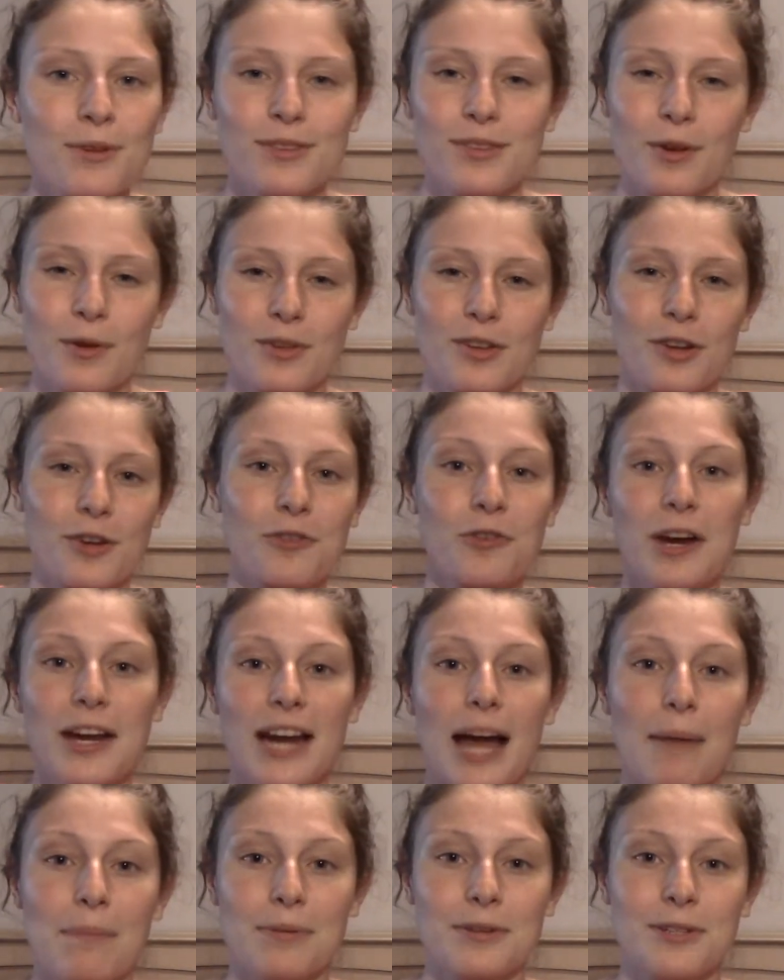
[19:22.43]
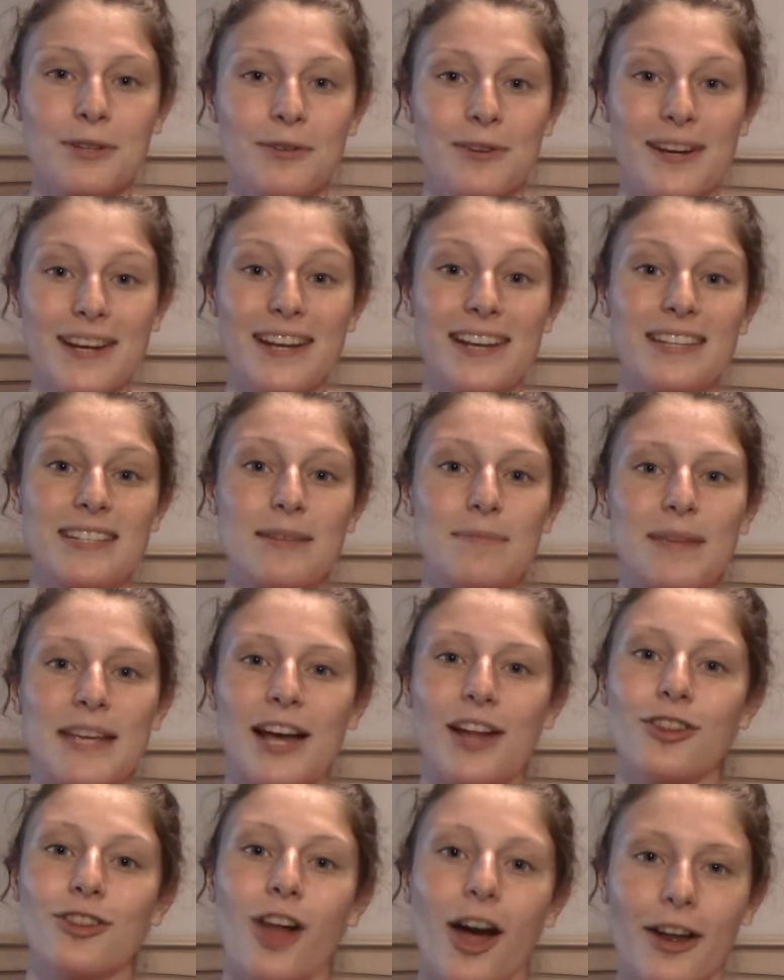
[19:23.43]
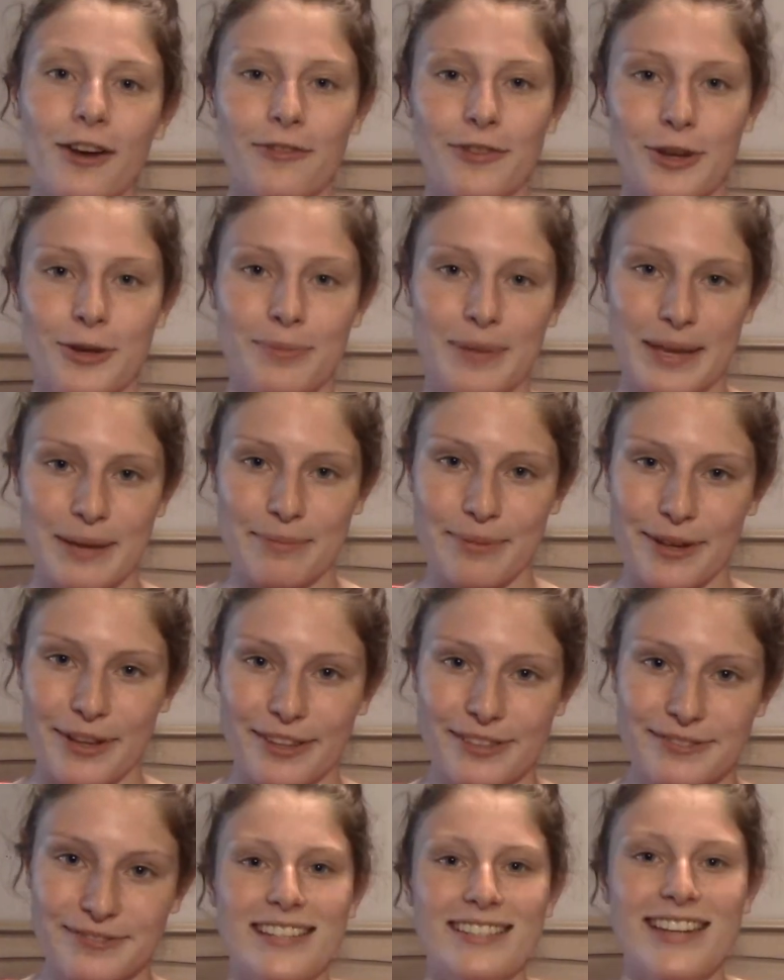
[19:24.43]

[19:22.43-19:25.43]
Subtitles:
so it's a great opportunity to meet a lot of new people.